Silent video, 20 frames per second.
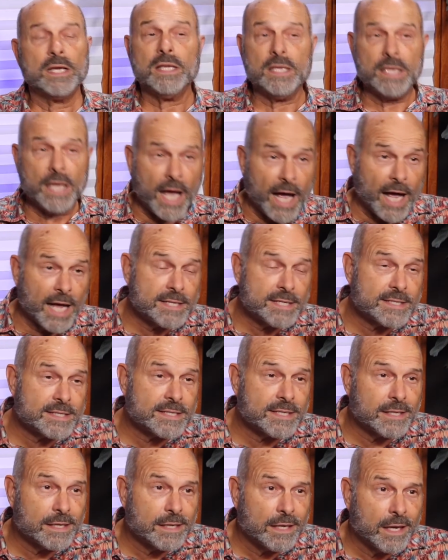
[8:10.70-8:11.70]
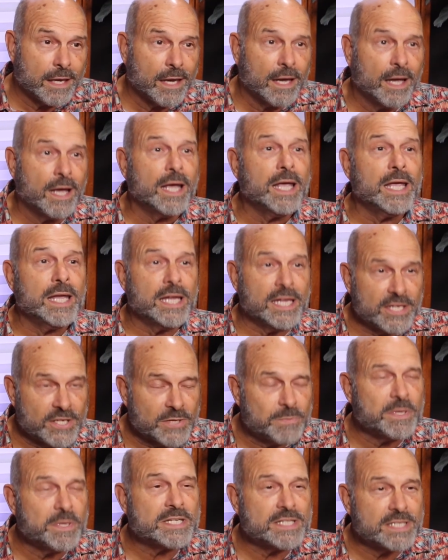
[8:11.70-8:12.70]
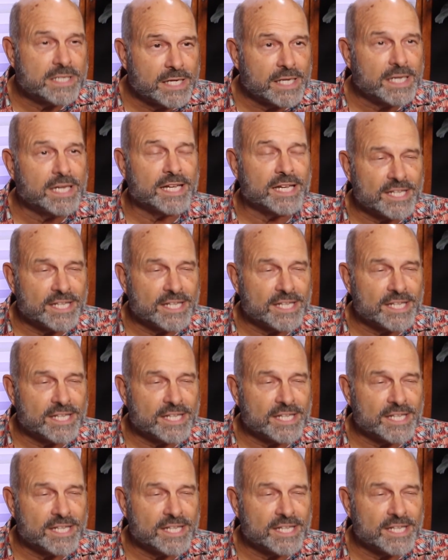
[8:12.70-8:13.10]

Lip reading: Yes, intimacy